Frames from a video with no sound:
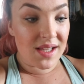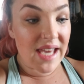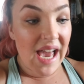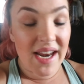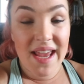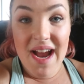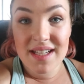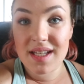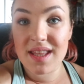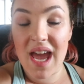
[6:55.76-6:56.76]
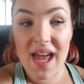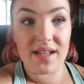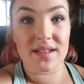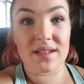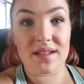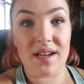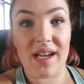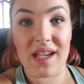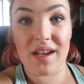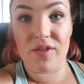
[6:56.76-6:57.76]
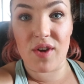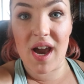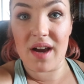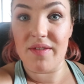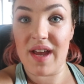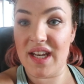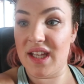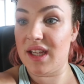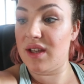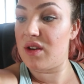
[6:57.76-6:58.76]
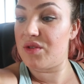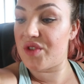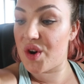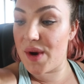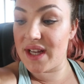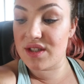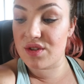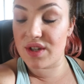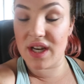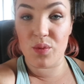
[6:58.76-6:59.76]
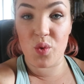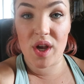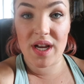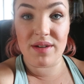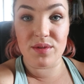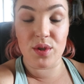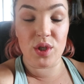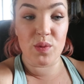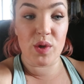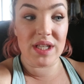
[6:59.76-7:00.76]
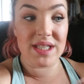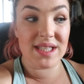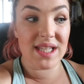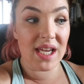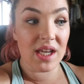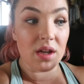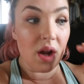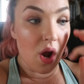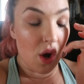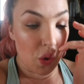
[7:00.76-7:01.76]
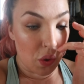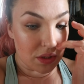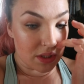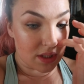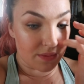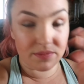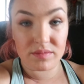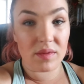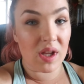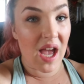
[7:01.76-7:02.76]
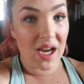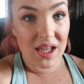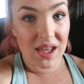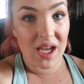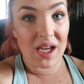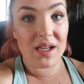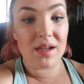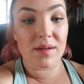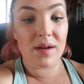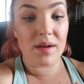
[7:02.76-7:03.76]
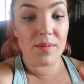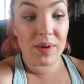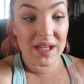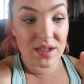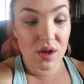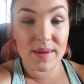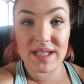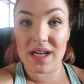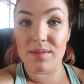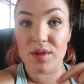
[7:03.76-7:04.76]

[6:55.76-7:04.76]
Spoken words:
yeah, and I ask at the end, like, if you have any requests on any workouts that you want to see, or just anything, please comment down